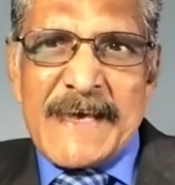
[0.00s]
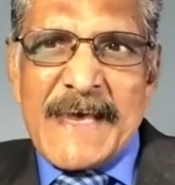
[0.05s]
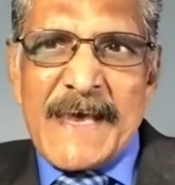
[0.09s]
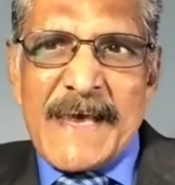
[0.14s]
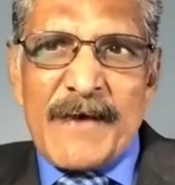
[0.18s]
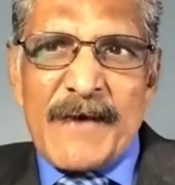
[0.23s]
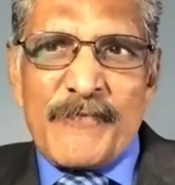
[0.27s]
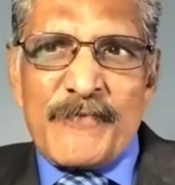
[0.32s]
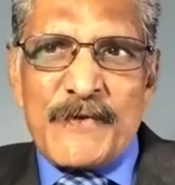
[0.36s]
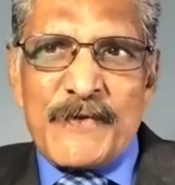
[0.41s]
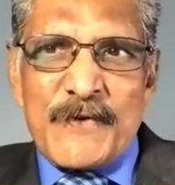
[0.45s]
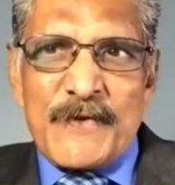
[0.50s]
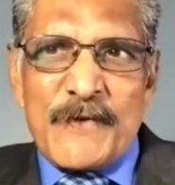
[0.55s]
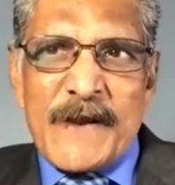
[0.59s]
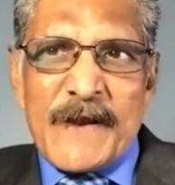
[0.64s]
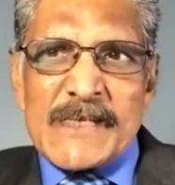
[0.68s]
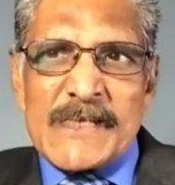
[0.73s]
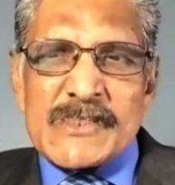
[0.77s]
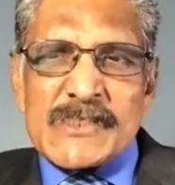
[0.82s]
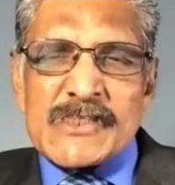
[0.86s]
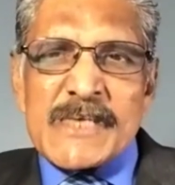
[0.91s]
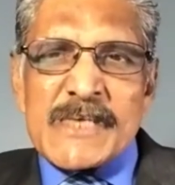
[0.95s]
if you are
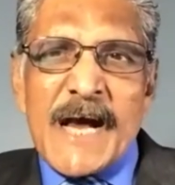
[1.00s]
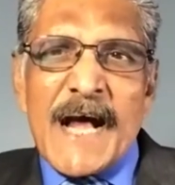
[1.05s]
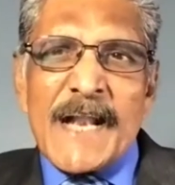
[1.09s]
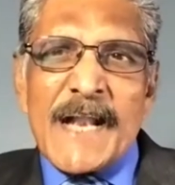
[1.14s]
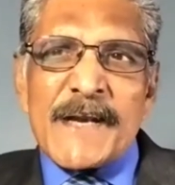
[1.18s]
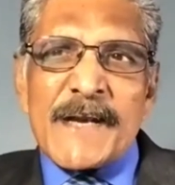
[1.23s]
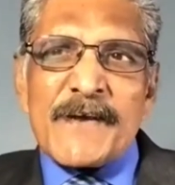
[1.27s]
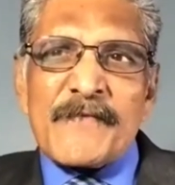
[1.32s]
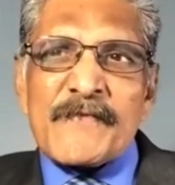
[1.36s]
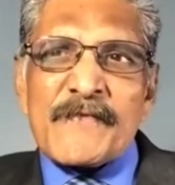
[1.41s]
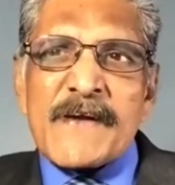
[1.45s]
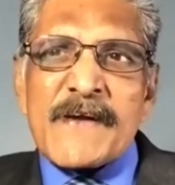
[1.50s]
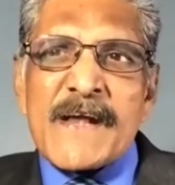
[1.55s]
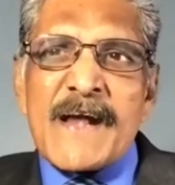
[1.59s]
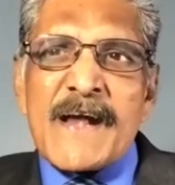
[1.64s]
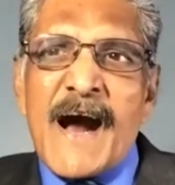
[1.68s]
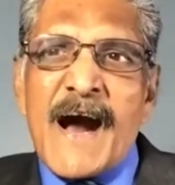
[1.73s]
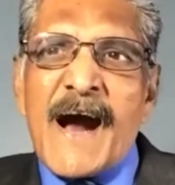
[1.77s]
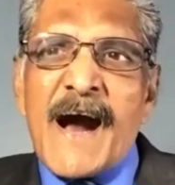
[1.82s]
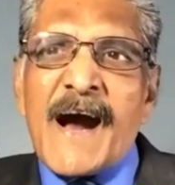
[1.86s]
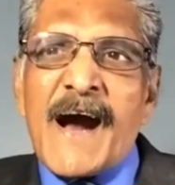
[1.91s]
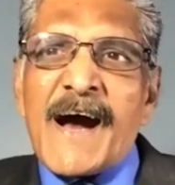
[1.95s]
a child of
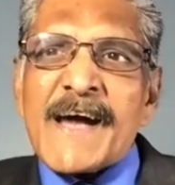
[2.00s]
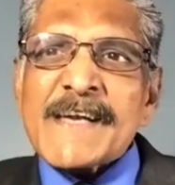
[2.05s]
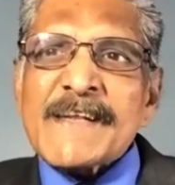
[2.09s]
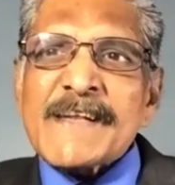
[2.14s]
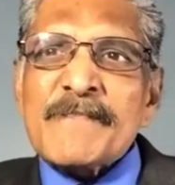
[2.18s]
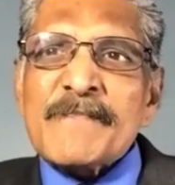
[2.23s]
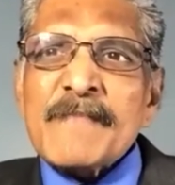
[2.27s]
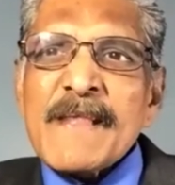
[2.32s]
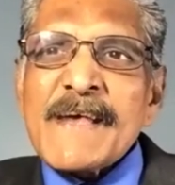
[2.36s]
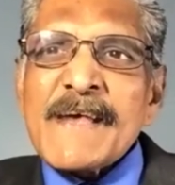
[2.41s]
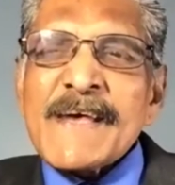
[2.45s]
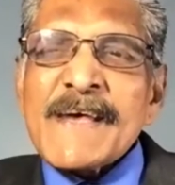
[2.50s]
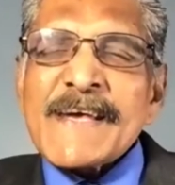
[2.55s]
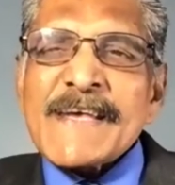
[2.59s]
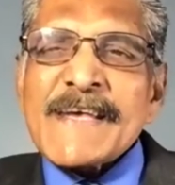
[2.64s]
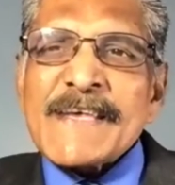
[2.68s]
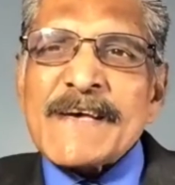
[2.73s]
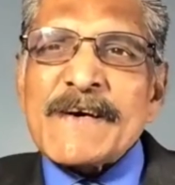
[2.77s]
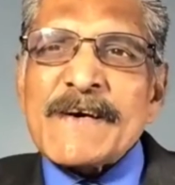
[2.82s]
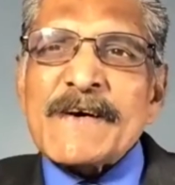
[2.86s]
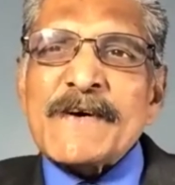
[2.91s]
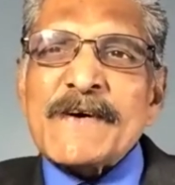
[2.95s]
God,
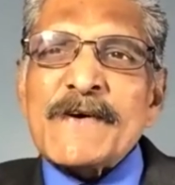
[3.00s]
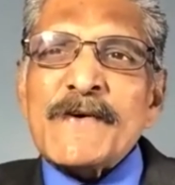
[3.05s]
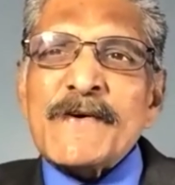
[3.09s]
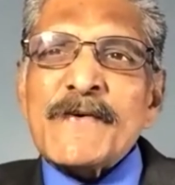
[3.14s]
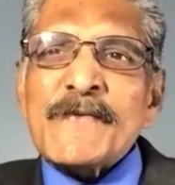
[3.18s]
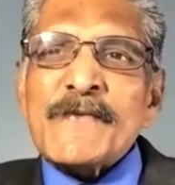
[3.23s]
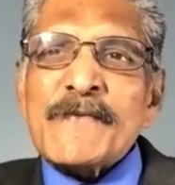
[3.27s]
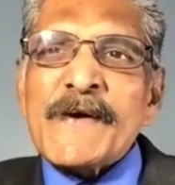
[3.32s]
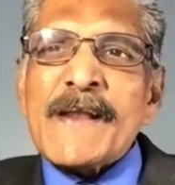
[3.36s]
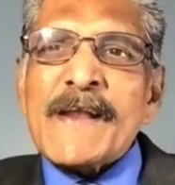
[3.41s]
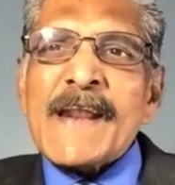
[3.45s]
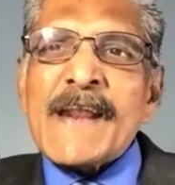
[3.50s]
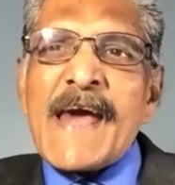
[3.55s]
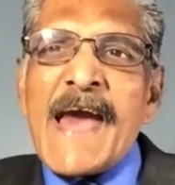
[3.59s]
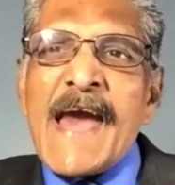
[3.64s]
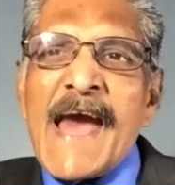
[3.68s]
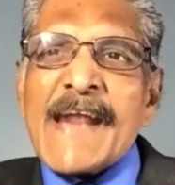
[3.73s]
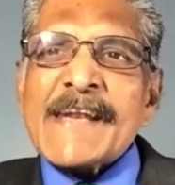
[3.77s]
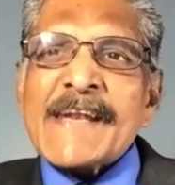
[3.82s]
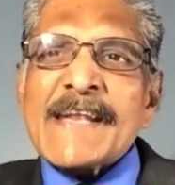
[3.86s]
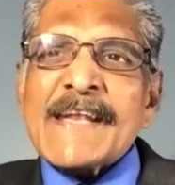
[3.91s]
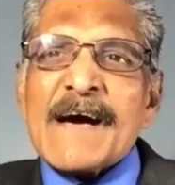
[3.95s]
you will
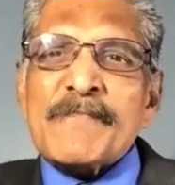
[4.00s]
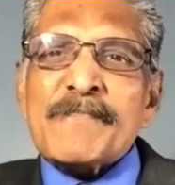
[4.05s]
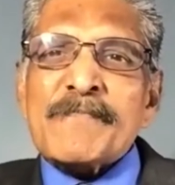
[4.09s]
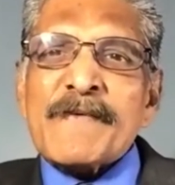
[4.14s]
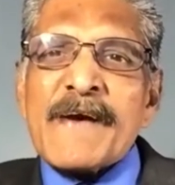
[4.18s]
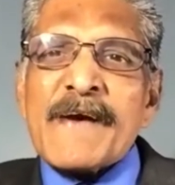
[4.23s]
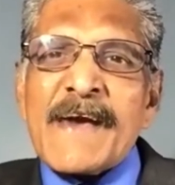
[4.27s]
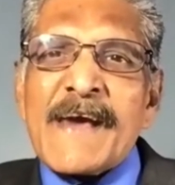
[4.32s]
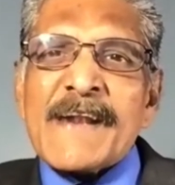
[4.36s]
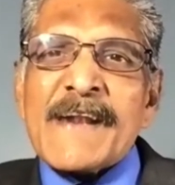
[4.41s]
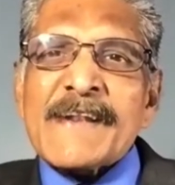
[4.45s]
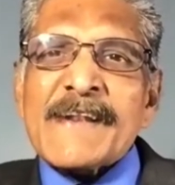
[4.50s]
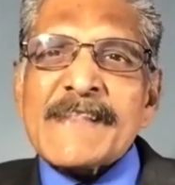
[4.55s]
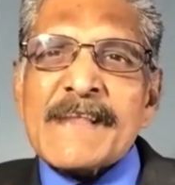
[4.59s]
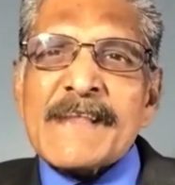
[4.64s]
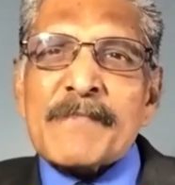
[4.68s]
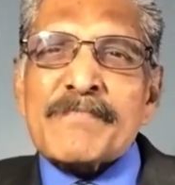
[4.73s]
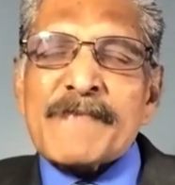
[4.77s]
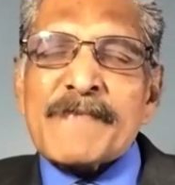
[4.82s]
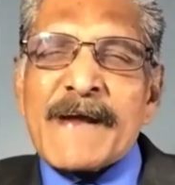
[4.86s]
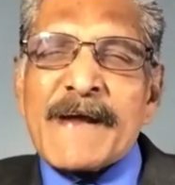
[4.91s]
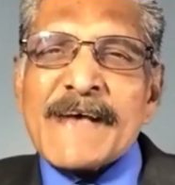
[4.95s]
end up in
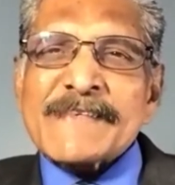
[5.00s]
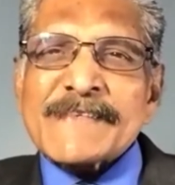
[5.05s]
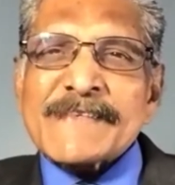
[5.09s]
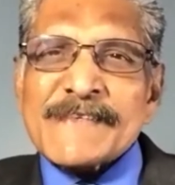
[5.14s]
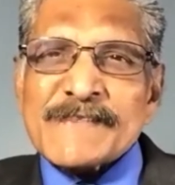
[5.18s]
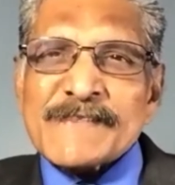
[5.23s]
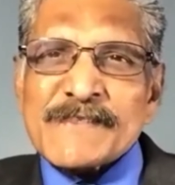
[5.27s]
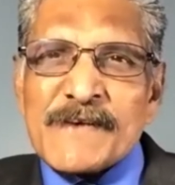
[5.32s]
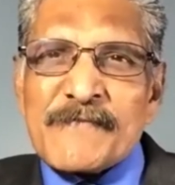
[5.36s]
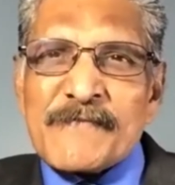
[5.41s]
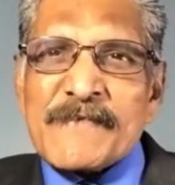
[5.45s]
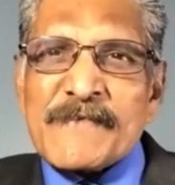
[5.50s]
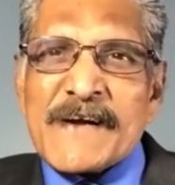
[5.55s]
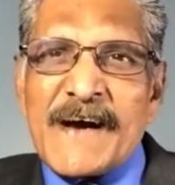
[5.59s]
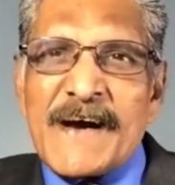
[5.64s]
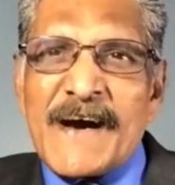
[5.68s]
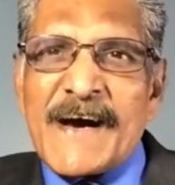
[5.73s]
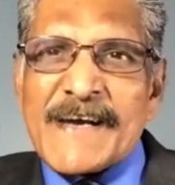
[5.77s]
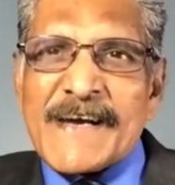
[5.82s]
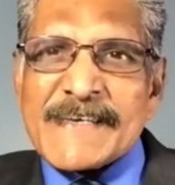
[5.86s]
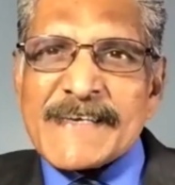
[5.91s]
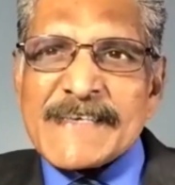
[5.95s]
the presence of
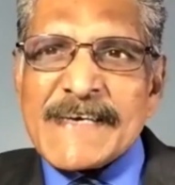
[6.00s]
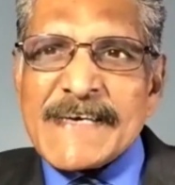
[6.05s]
God.